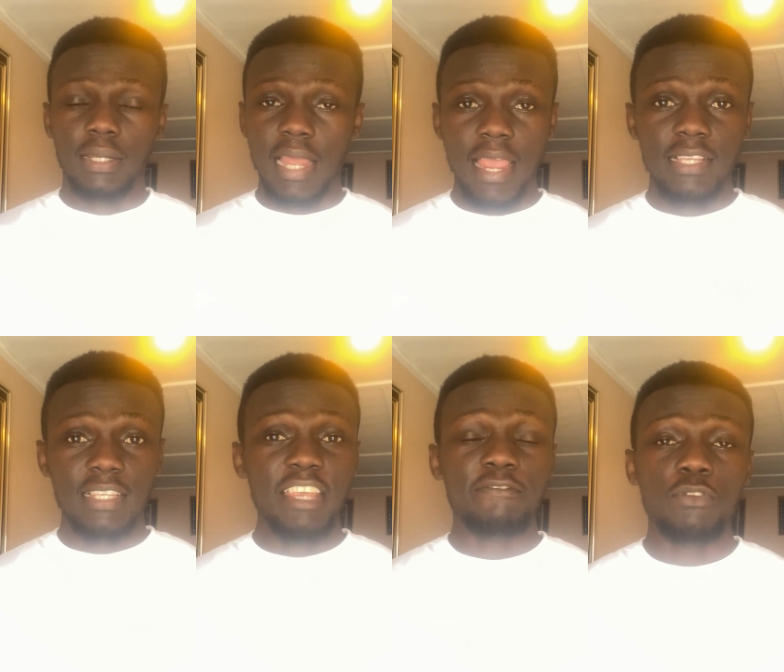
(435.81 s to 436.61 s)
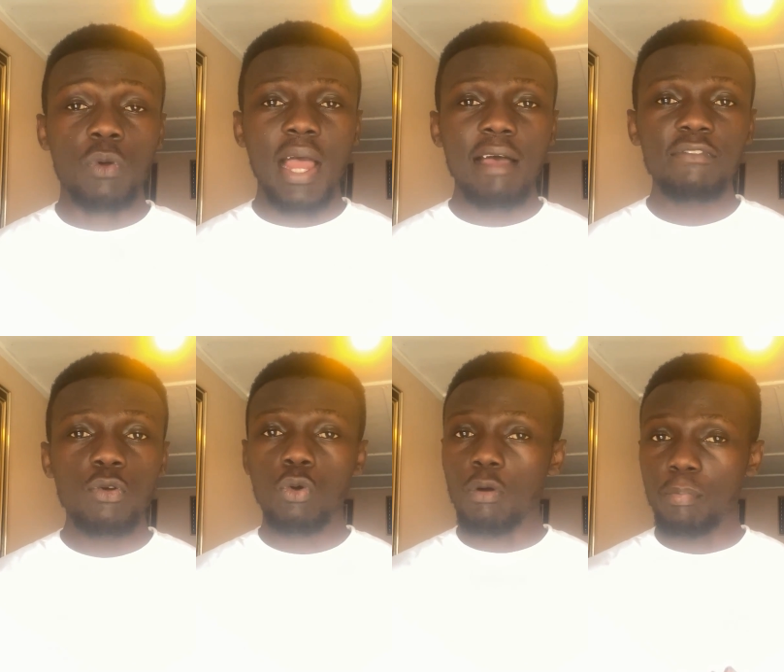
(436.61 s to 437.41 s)
Guys, if you have
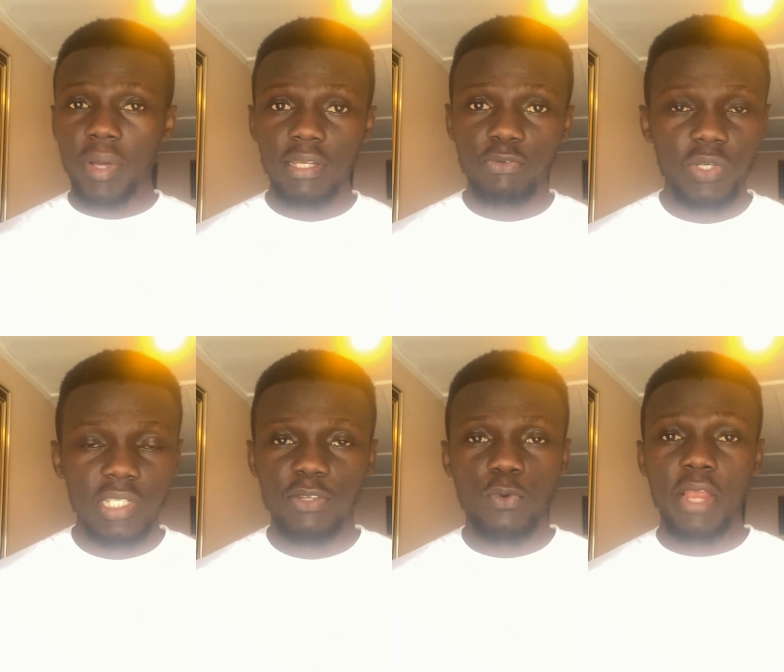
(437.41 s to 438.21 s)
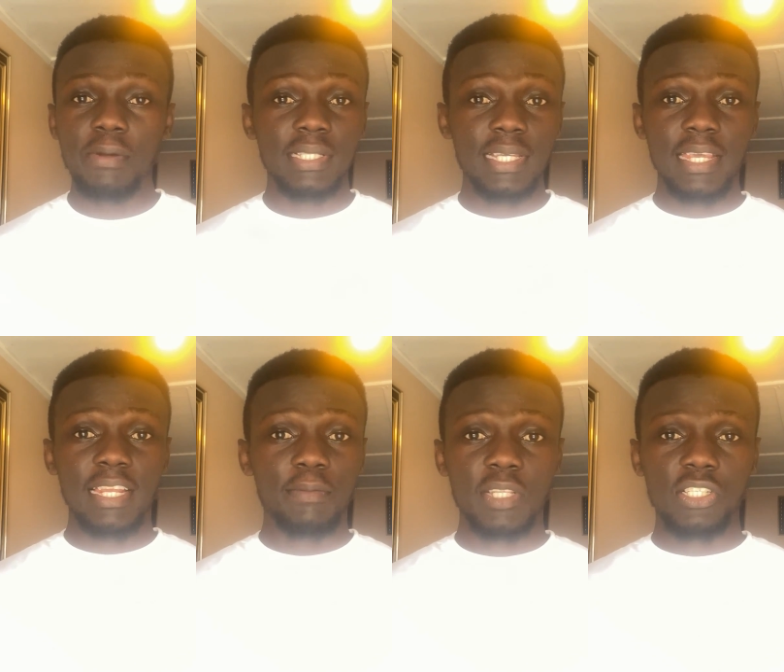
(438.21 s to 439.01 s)
no compelling reason why you are taking
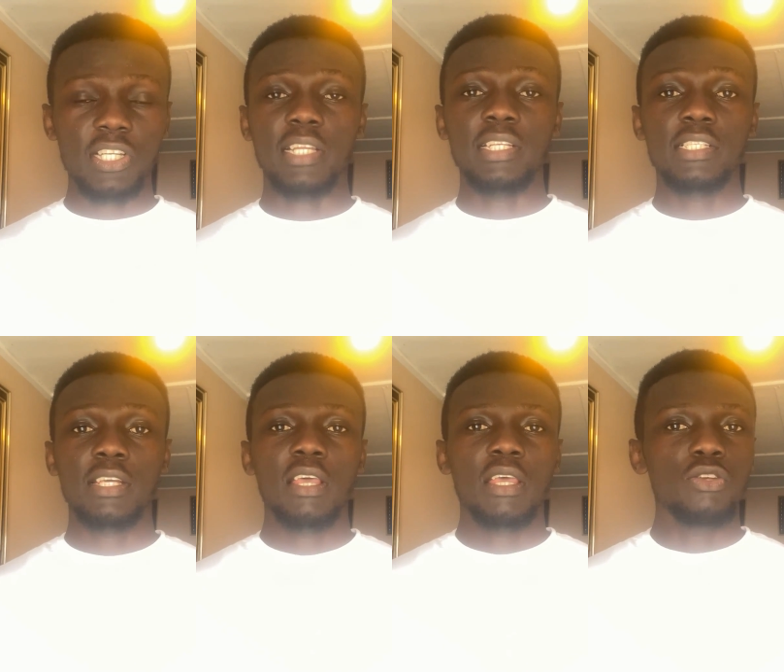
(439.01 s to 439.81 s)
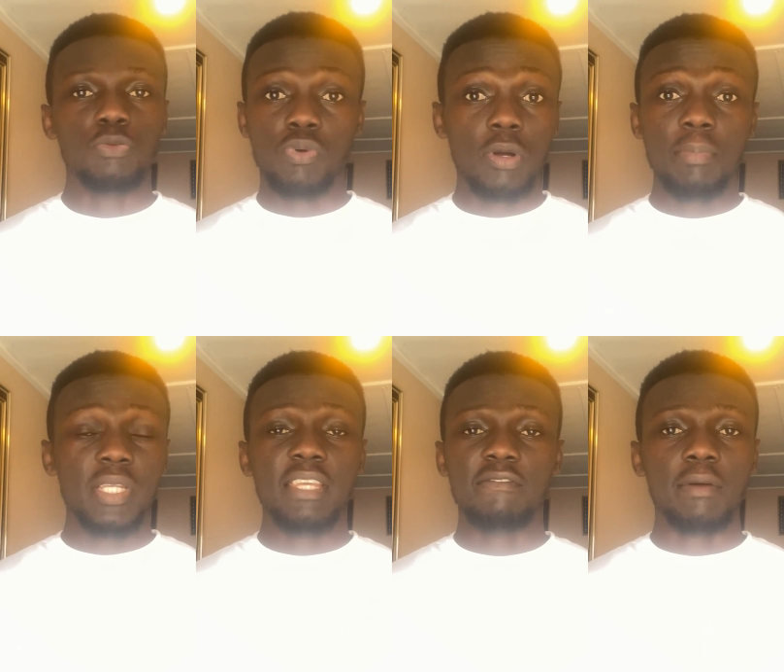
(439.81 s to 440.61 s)
up this challenge, you'll probably
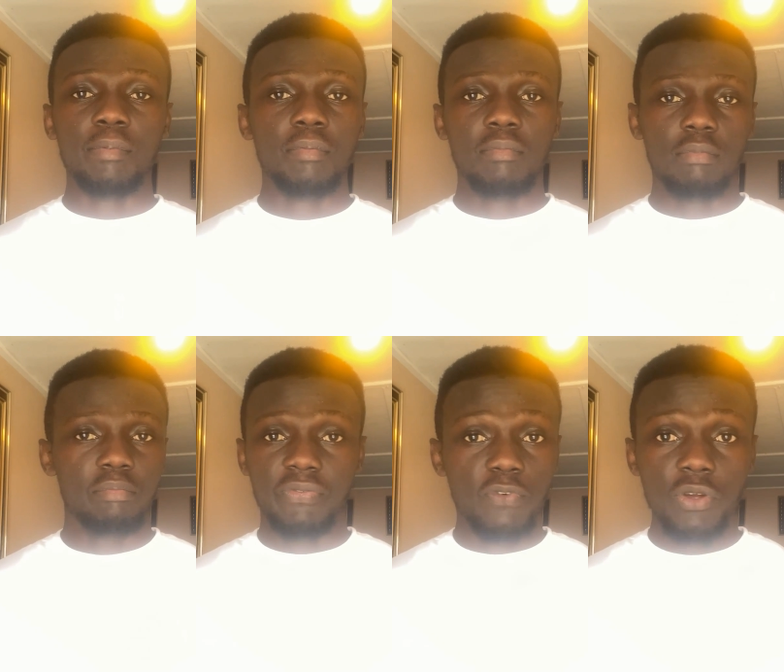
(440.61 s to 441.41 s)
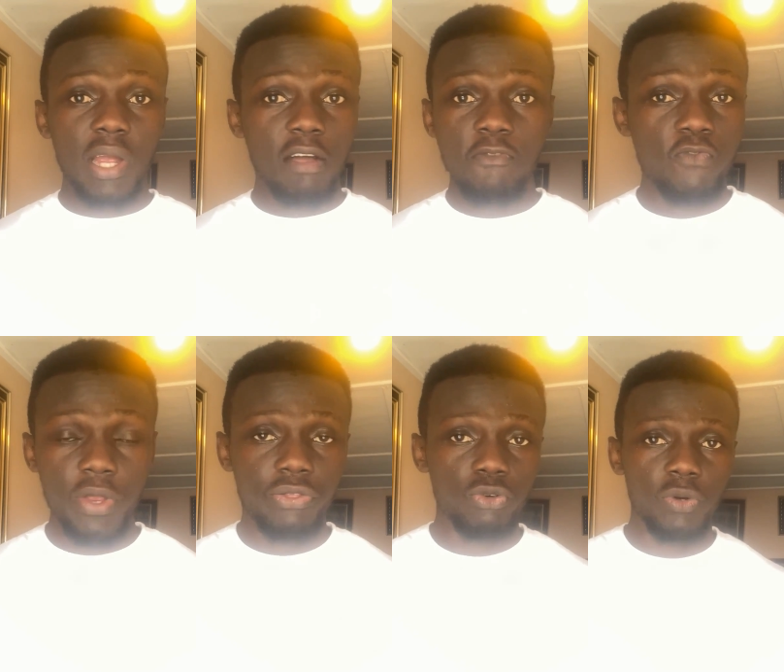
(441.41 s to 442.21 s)
give up before you're halfway
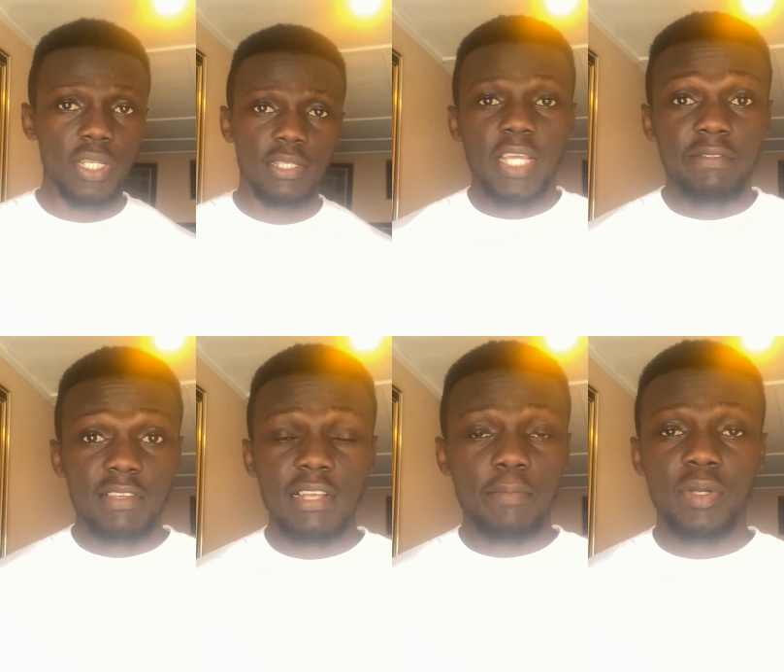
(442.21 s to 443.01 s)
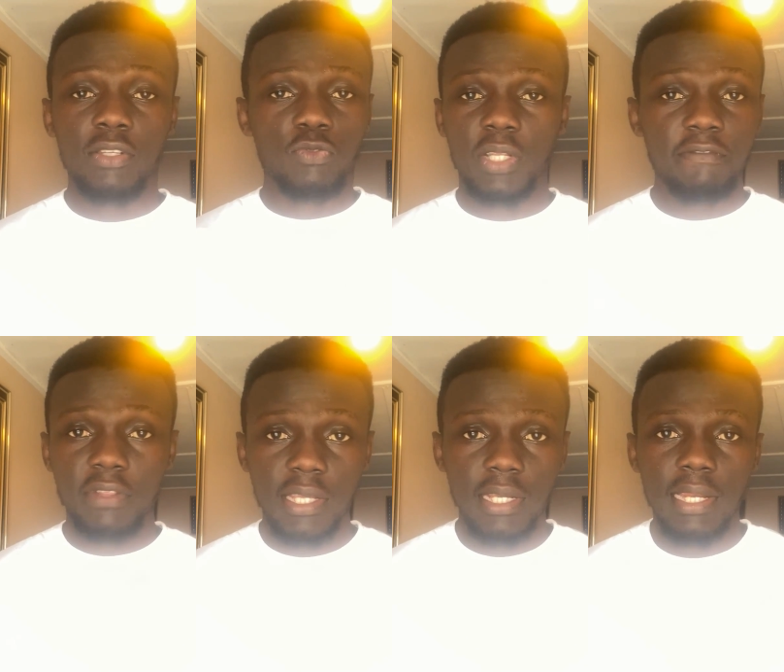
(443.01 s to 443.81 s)
through it. And this happens with
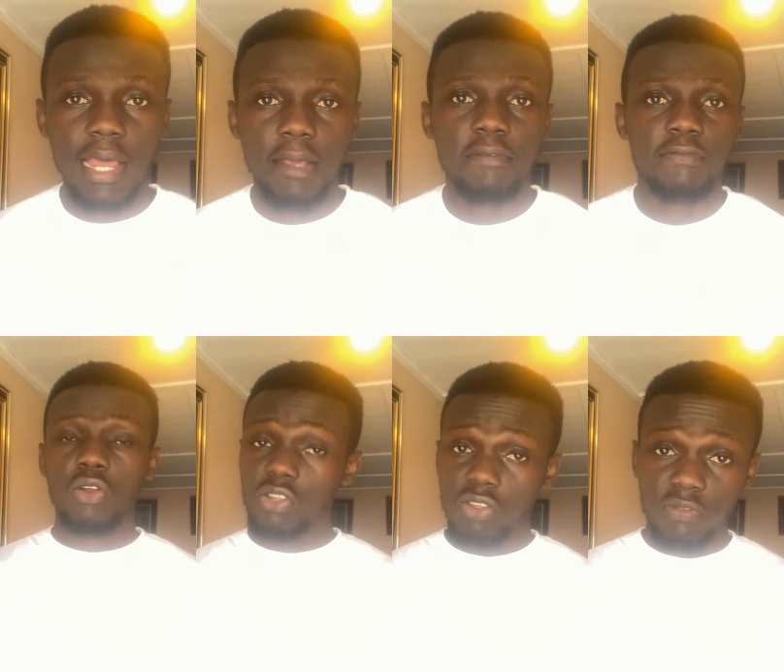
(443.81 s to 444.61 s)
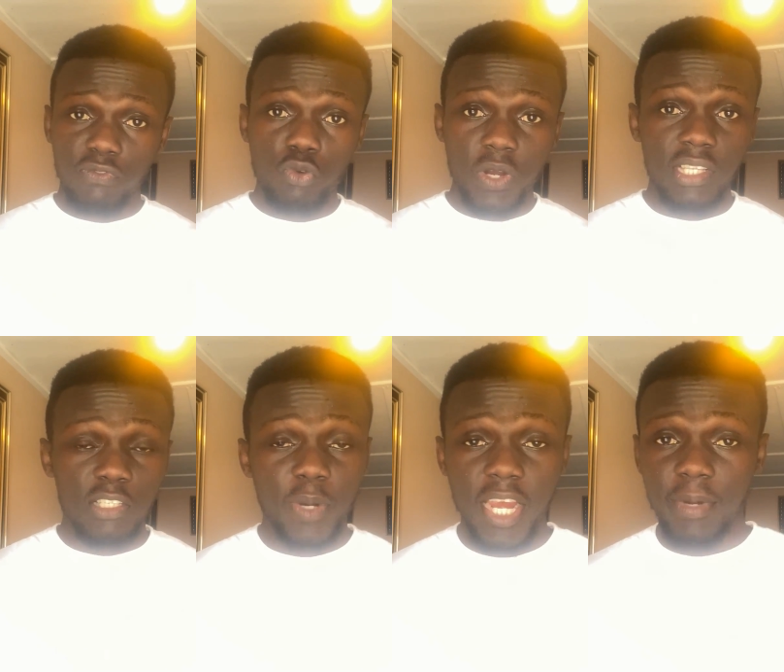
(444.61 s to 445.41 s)
everything in life. Lots of you were
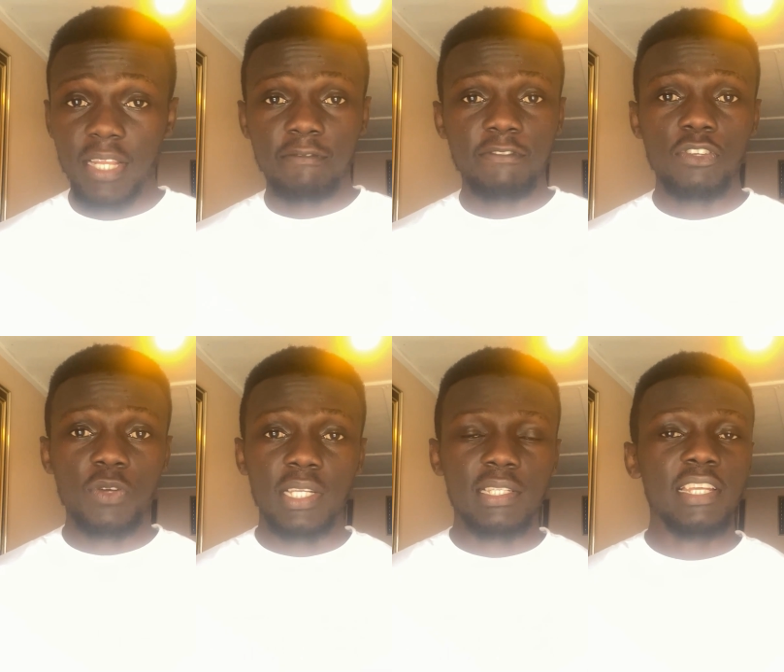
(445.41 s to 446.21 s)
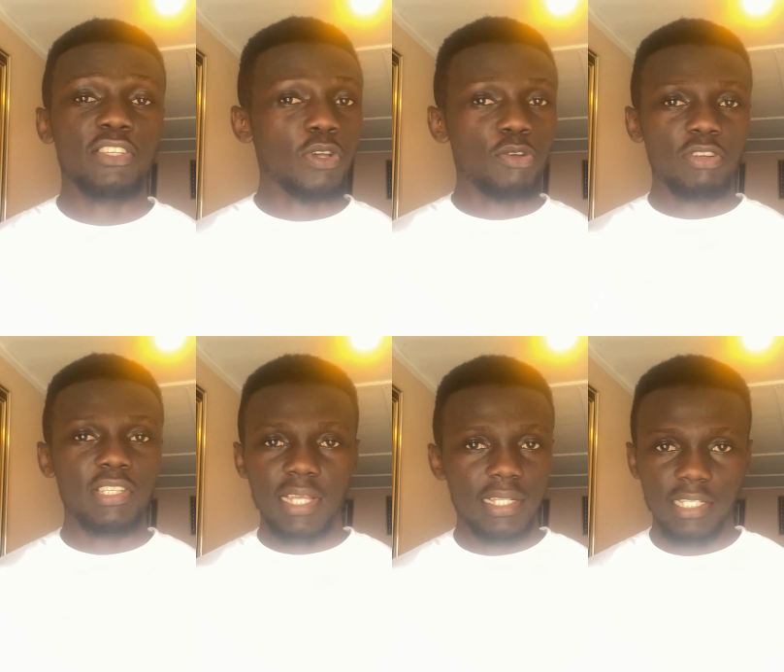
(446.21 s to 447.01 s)
inspired by the video and said you were going to
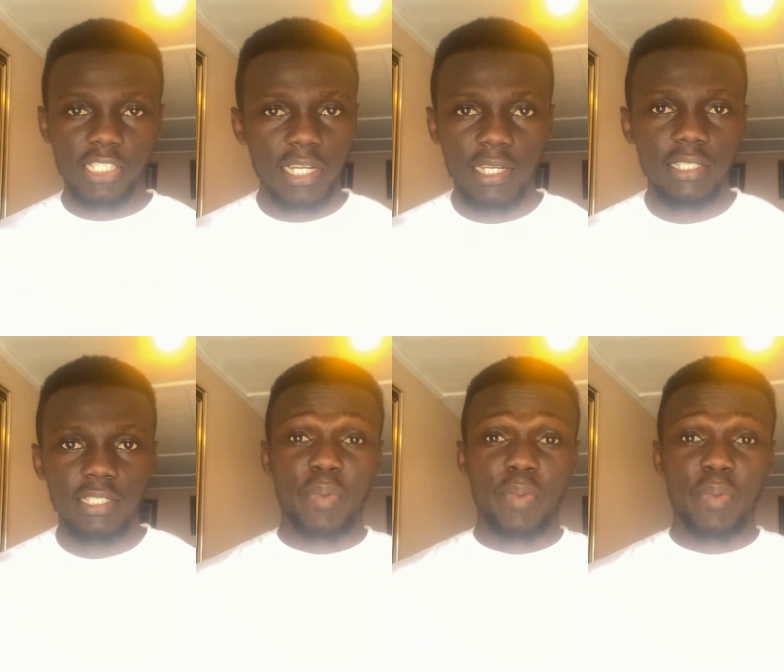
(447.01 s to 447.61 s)
start a challenge.